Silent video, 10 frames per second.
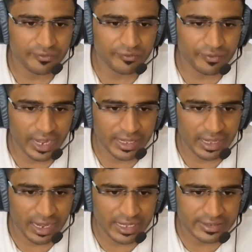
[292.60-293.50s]
I
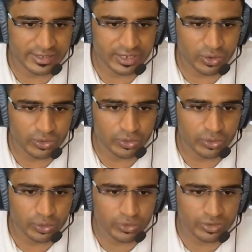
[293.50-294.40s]
is equal to
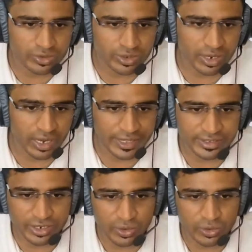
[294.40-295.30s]
2 to I is
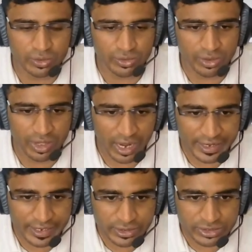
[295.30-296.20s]
equal to 2. I
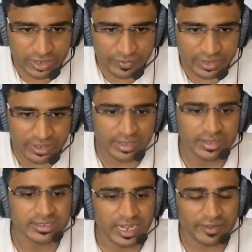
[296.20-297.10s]
need to check with
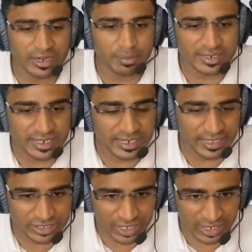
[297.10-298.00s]
7
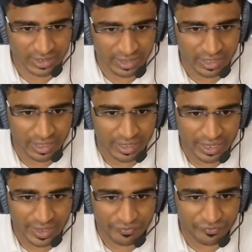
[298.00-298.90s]
percentage I.
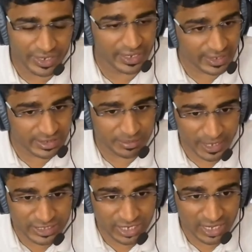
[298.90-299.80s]
If it is
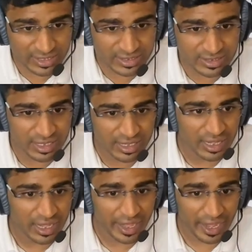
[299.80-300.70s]
by chance,
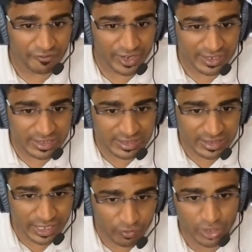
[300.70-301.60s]
if it is
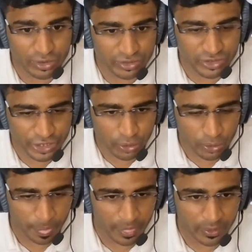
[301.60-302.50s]
equal to
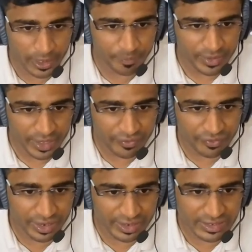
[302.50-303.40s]
0, okay, if
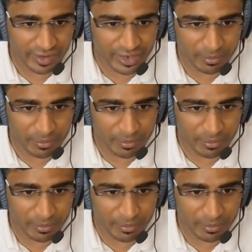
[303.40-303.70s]
7